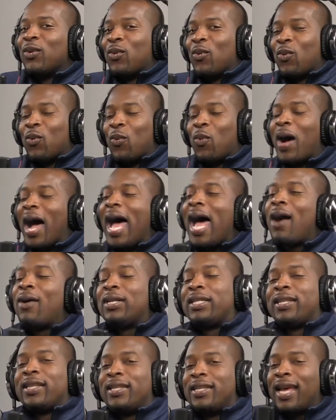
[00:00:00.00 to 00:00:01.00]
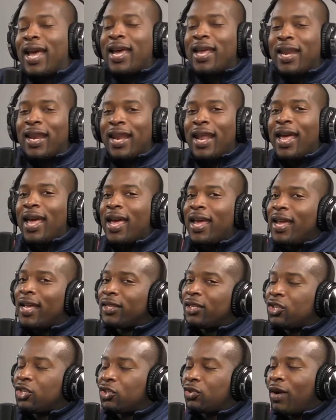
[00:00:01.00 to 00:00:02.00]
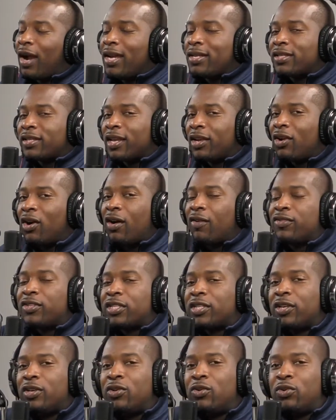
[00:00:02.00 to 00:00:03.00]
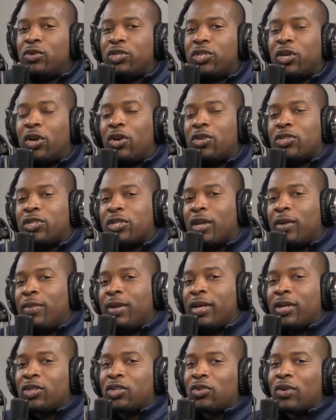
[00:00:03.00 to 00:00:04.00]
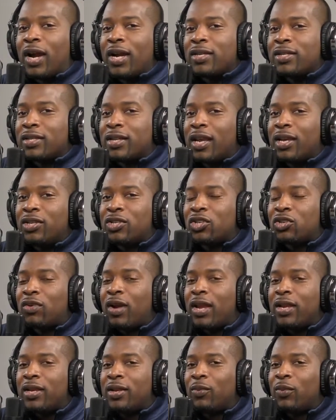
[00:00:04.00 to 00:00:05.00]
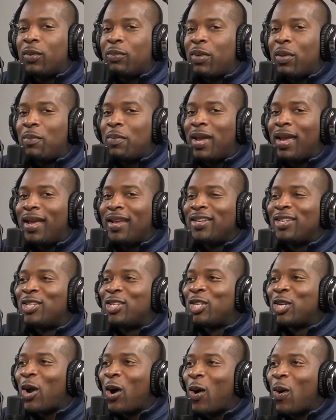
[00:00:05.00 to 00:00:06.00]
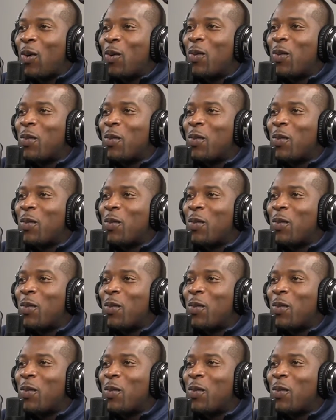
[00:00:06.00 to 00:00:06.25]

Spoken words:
Wow, it's a day today at the Tri-State office in New Jersey. I'm here Tri-State trending with my man Joe